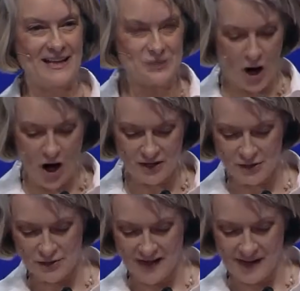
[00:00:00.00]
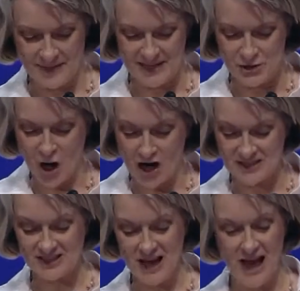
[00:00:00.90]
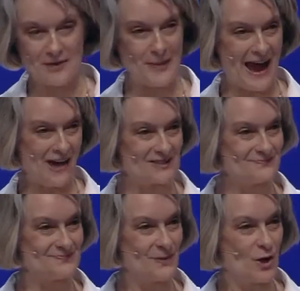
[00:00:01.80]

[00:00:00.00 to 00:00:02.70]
He talked to them. He talked a lot about them.